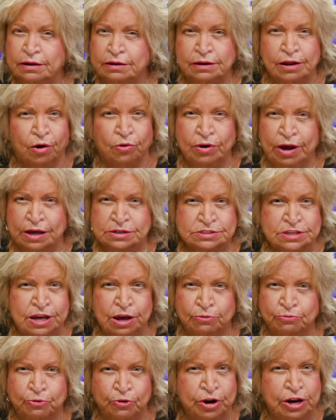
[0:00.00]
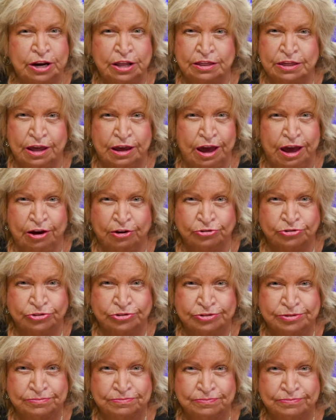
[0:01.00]
Don't ask Him for anything
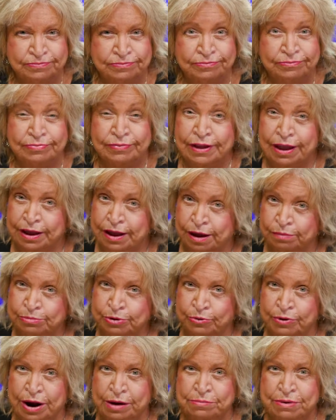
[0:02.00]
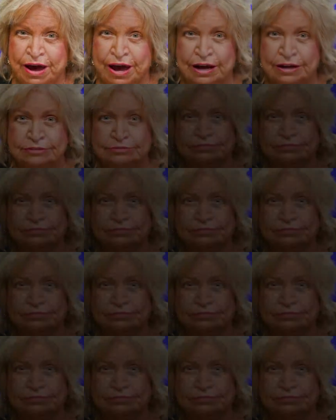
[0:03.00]
else. I'll be right back.